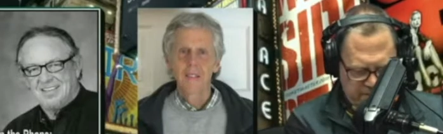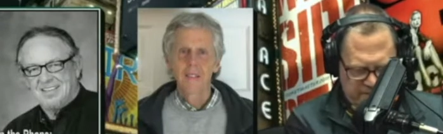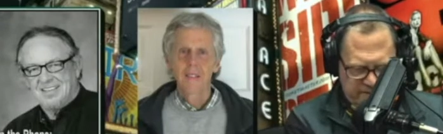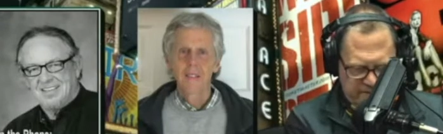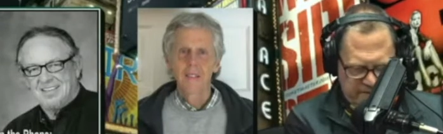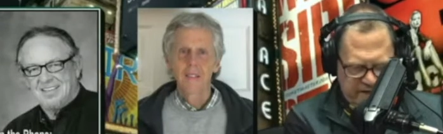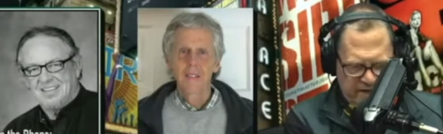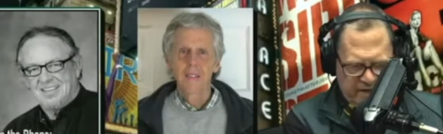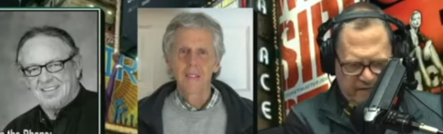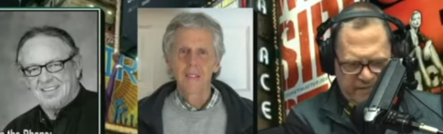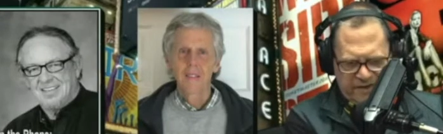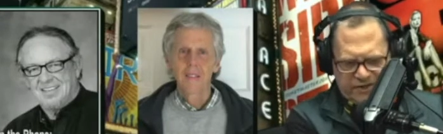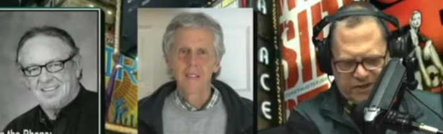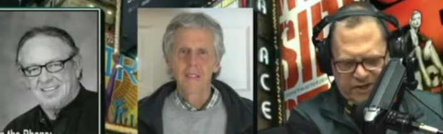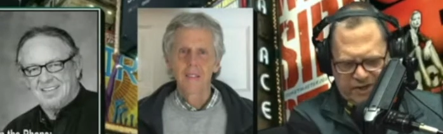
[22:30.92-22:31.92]

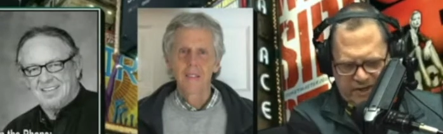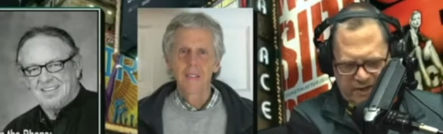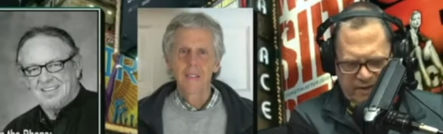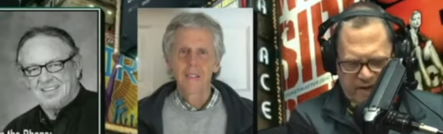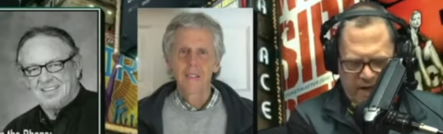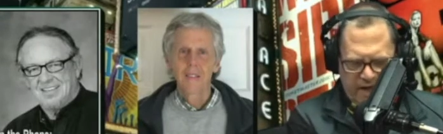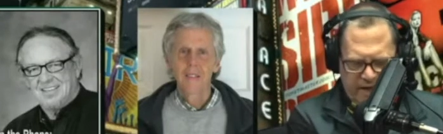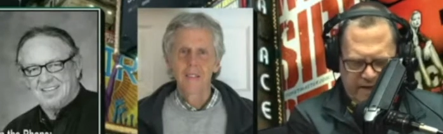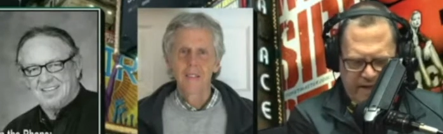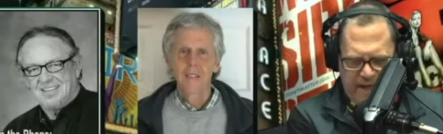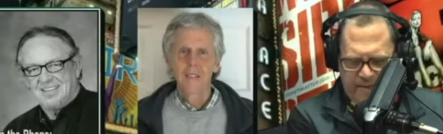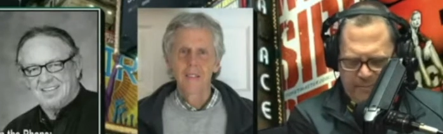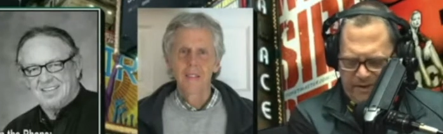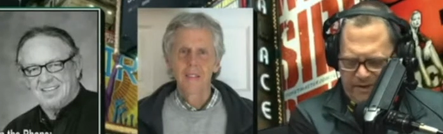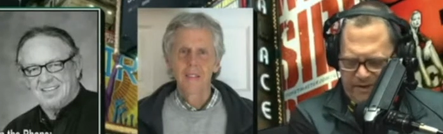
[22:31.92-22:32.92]
Speaker 1: television, uh, cable,
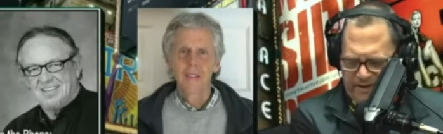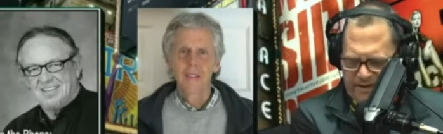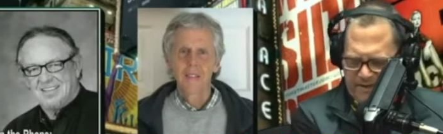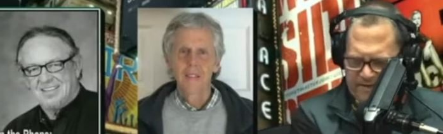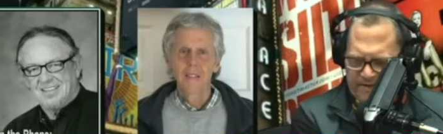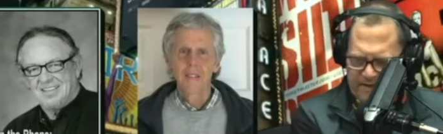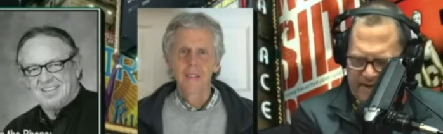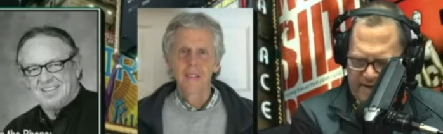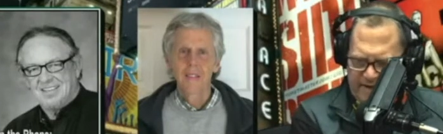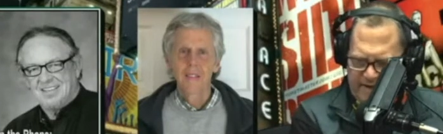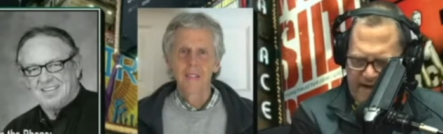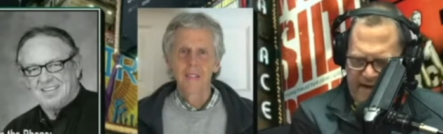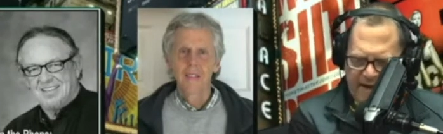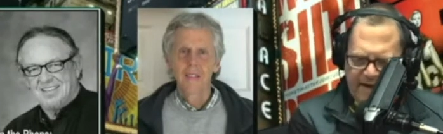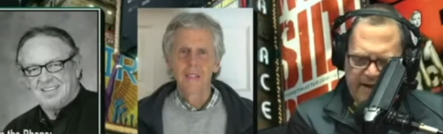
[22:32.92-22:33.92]
and things like that.
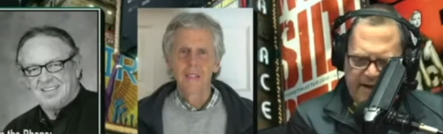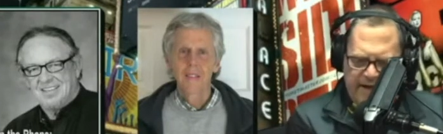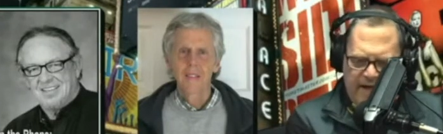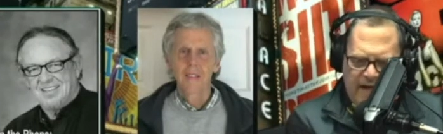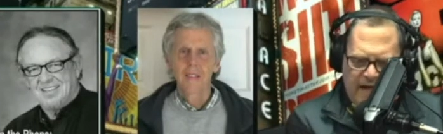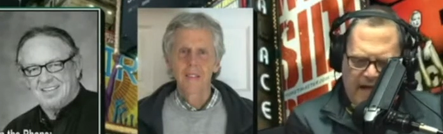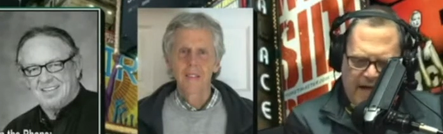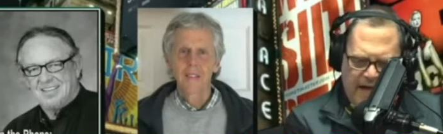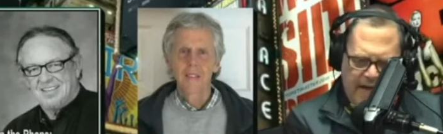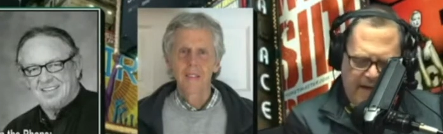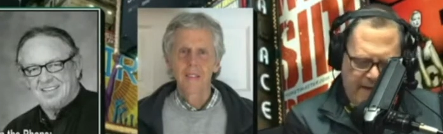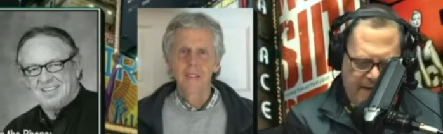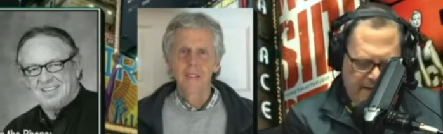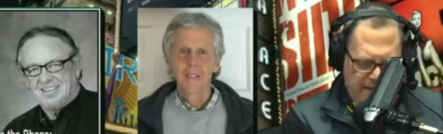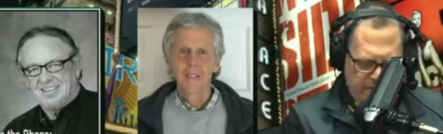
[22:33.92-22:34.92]
Uh,
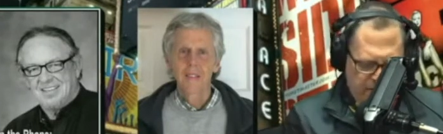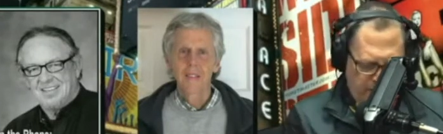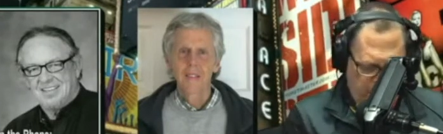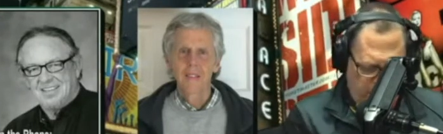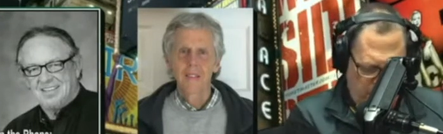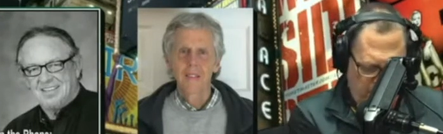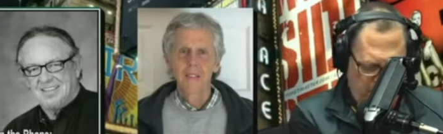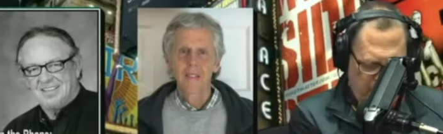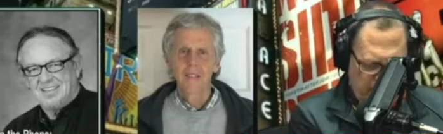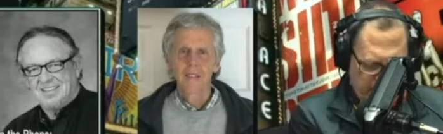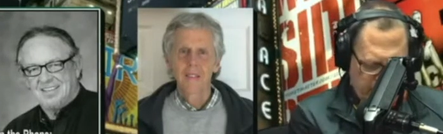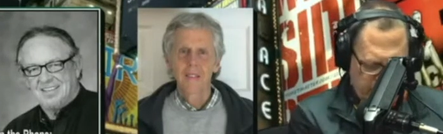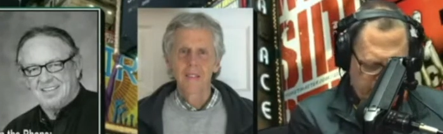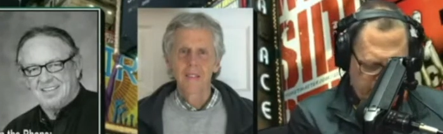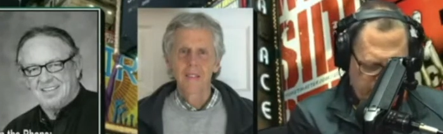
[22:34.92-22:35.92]
you profiled
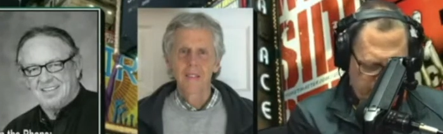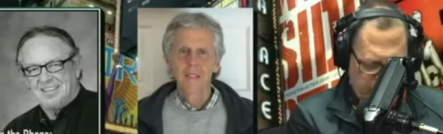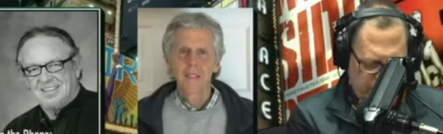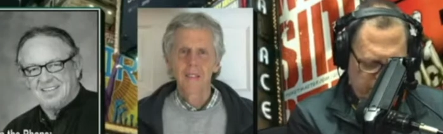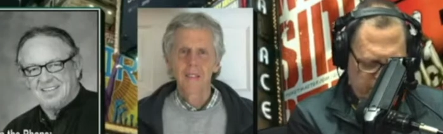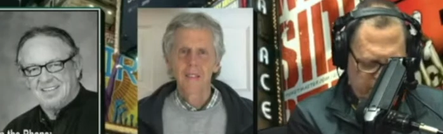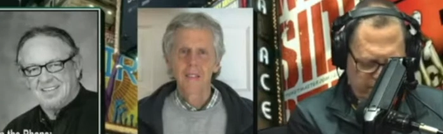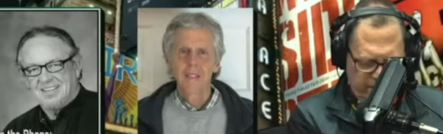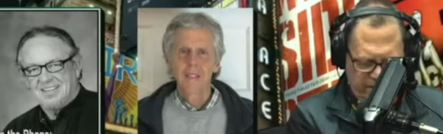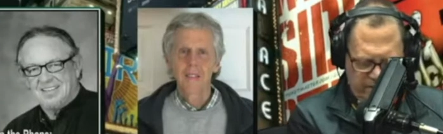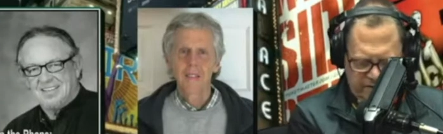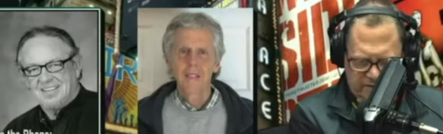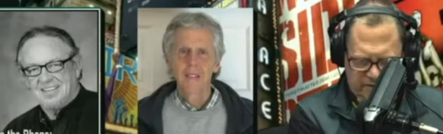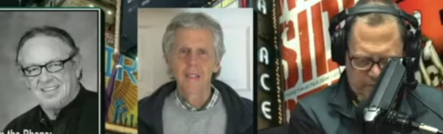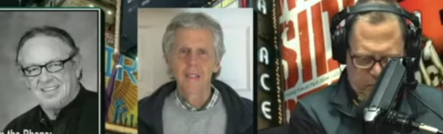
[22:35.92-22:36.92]
two
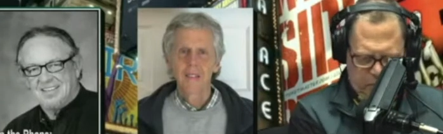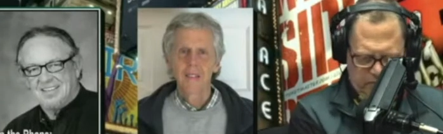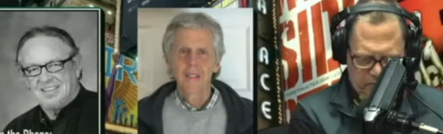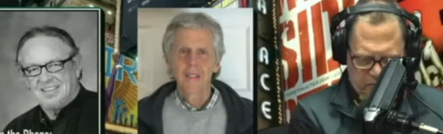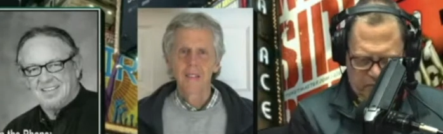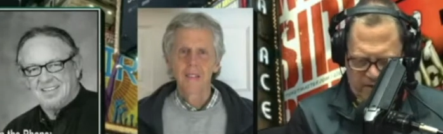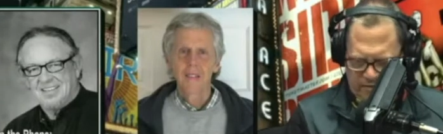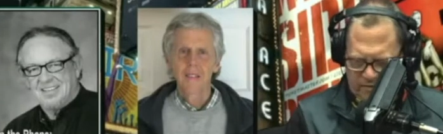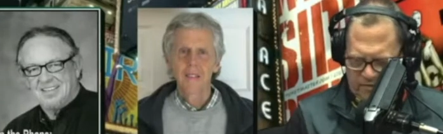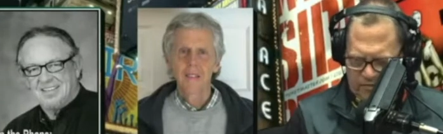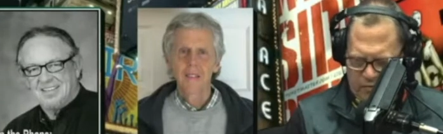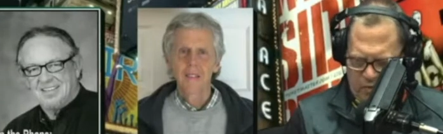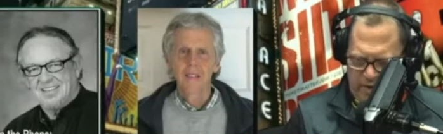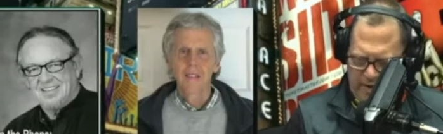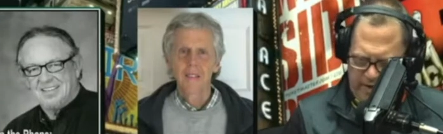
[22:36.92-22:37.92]
sports writers, one
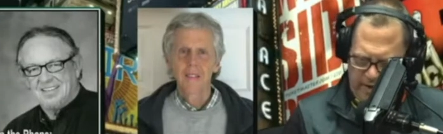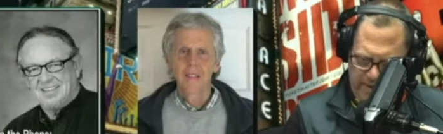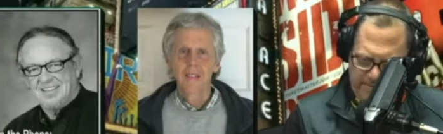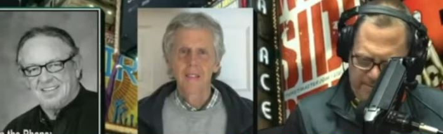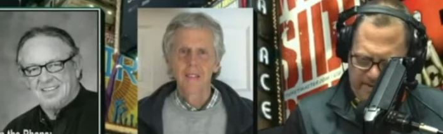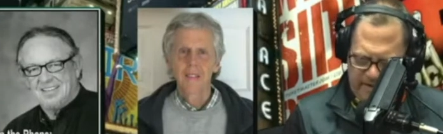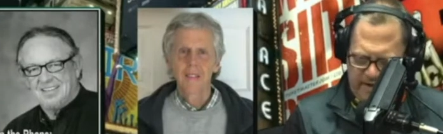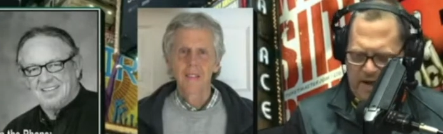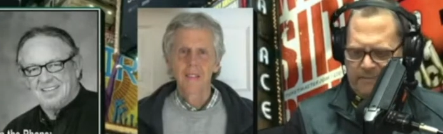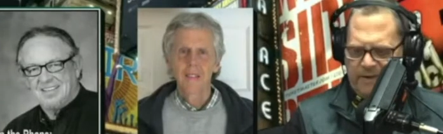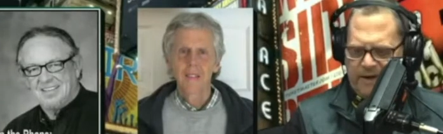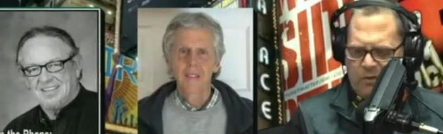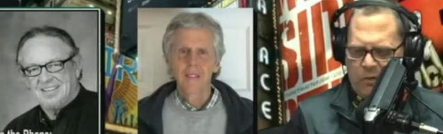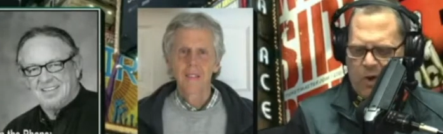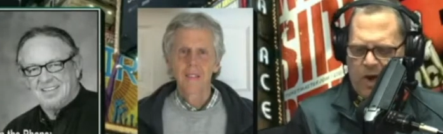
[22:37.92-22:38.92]
an up and coming
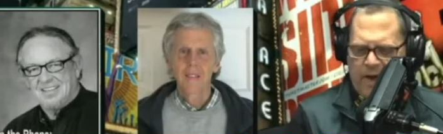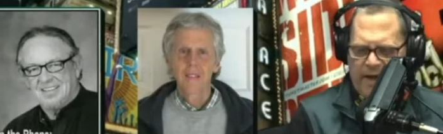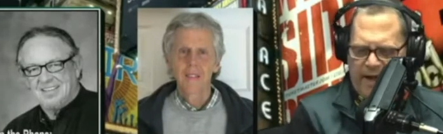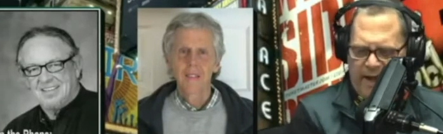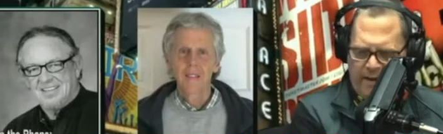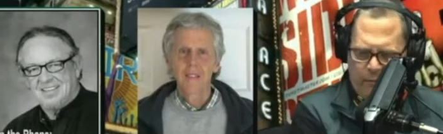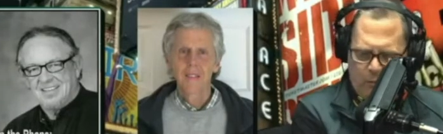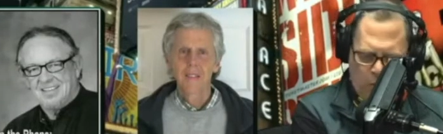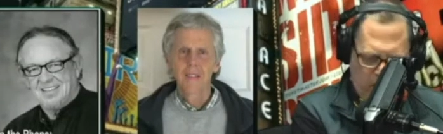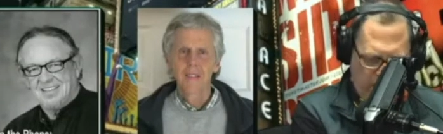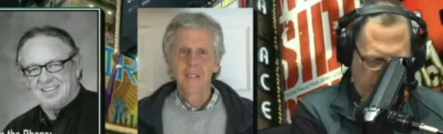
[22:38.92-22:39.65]
one and one